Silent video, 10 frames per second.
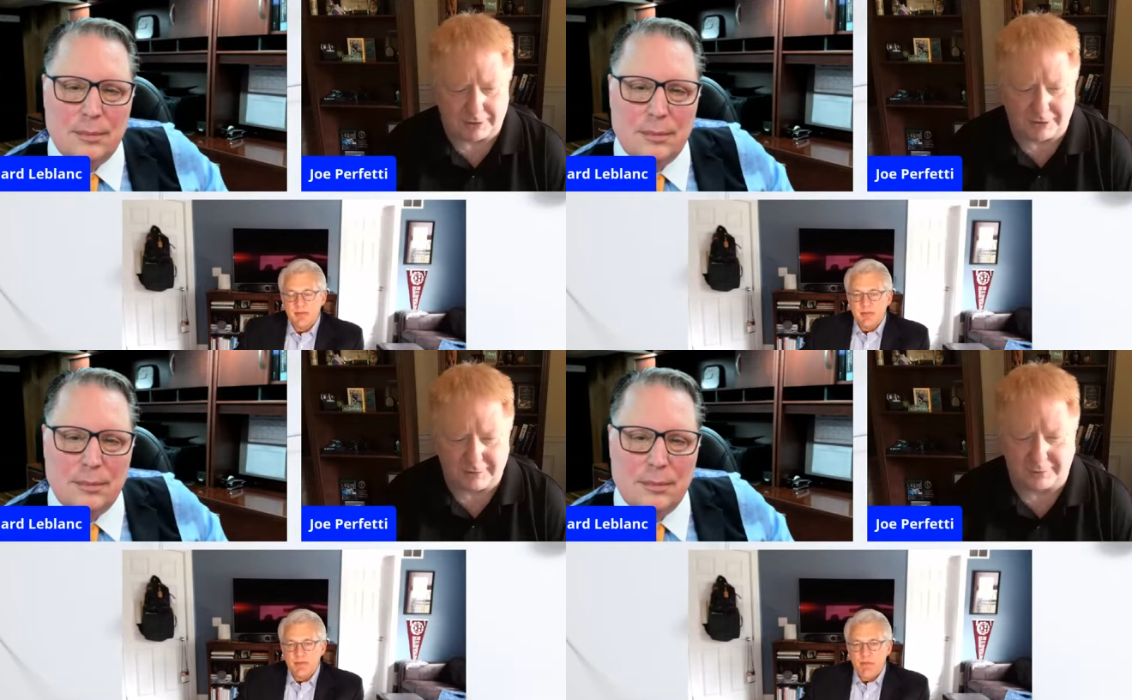Speaker 1: will
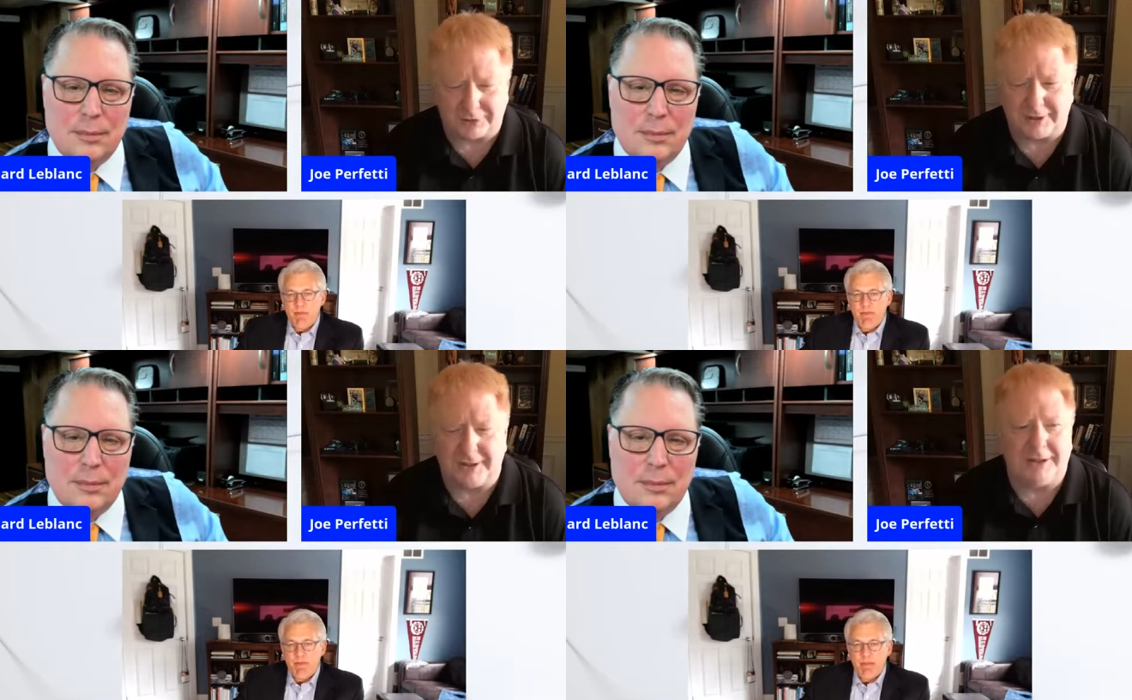call it
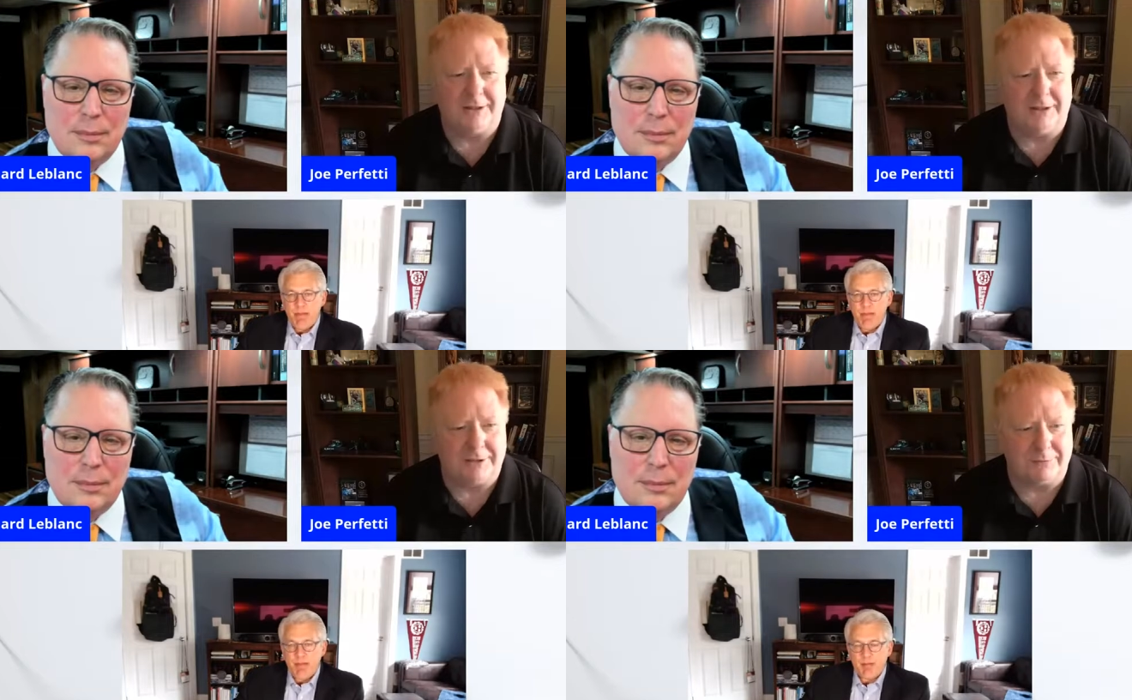
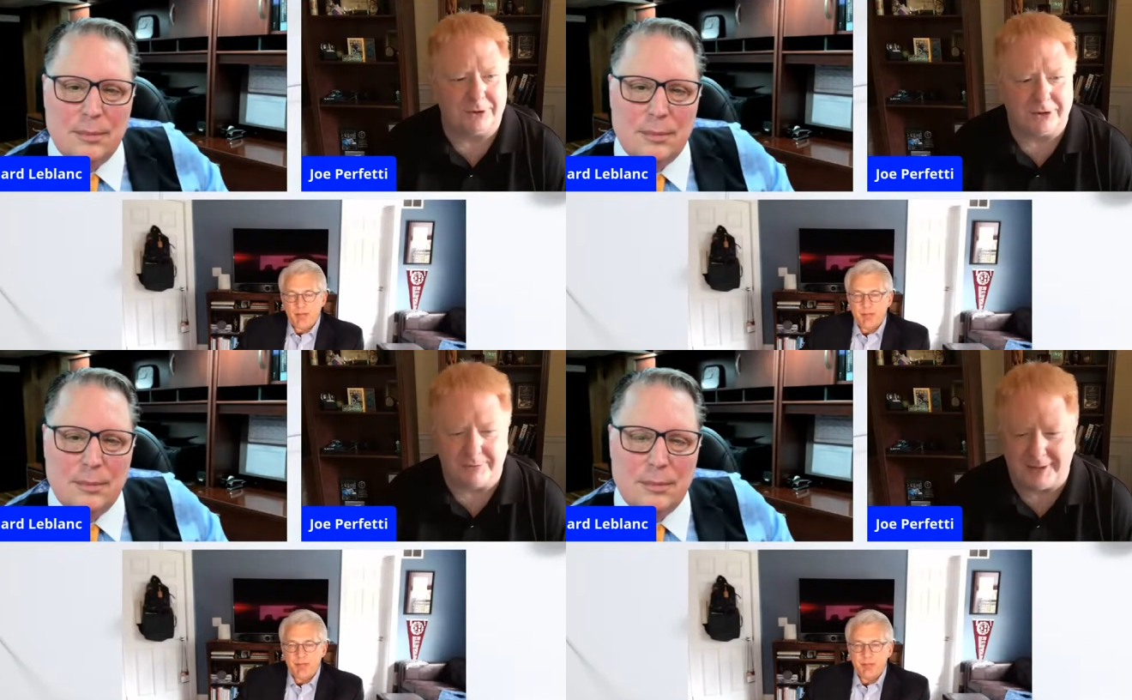diversity, because
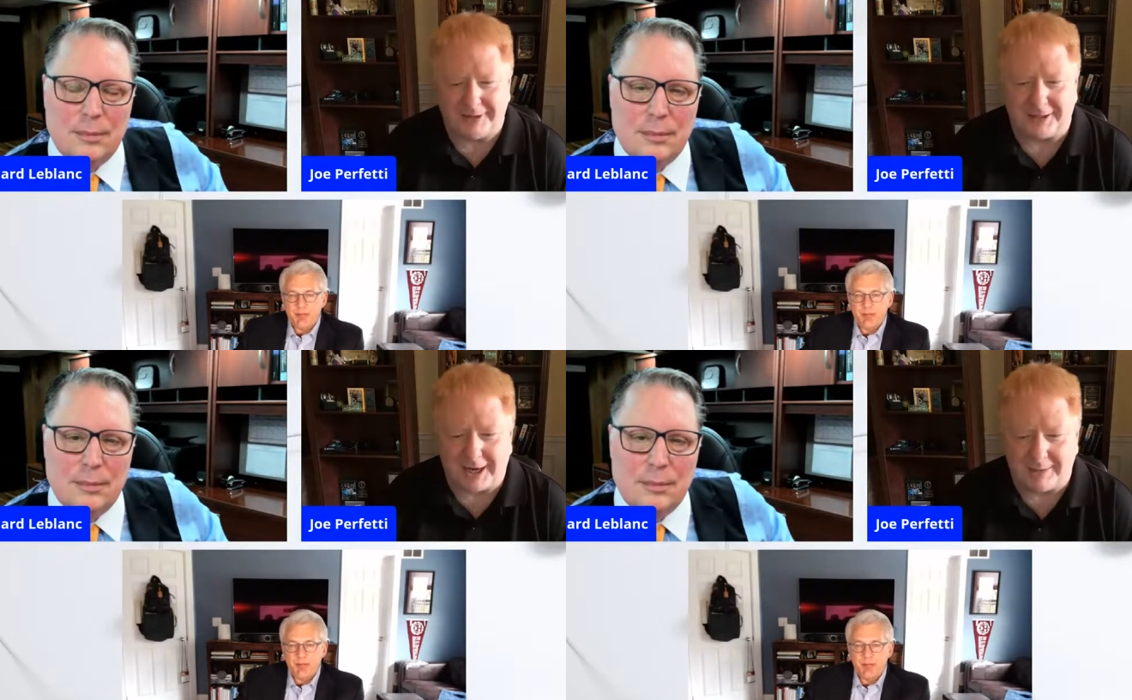Richard, you
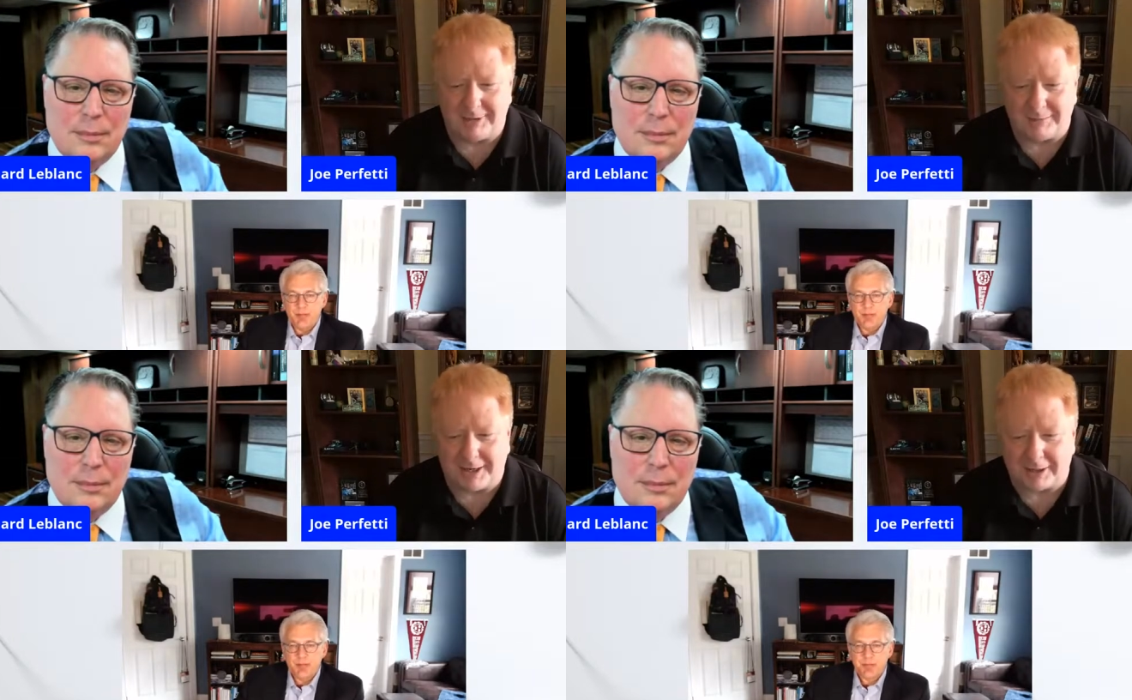made the
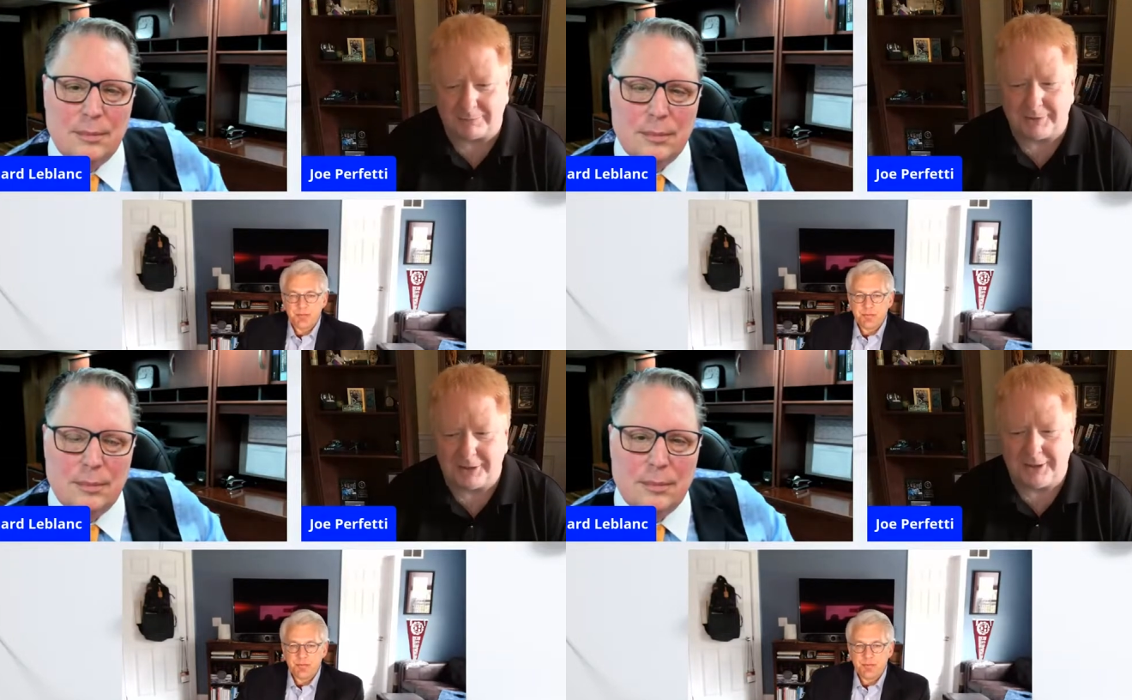comment
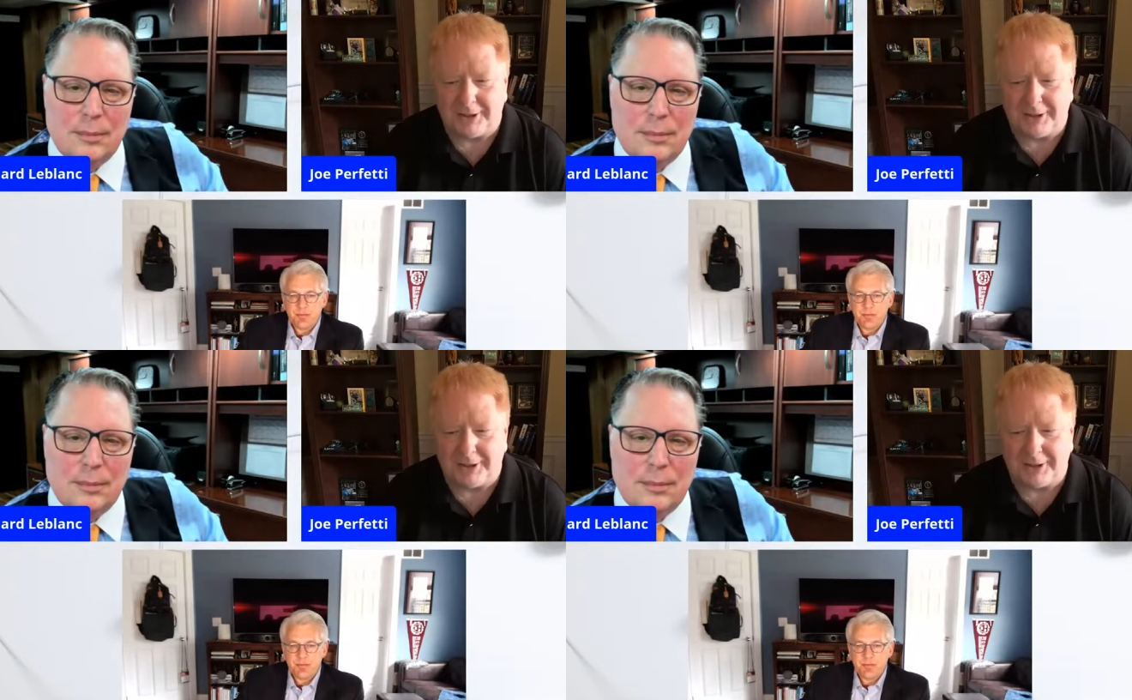about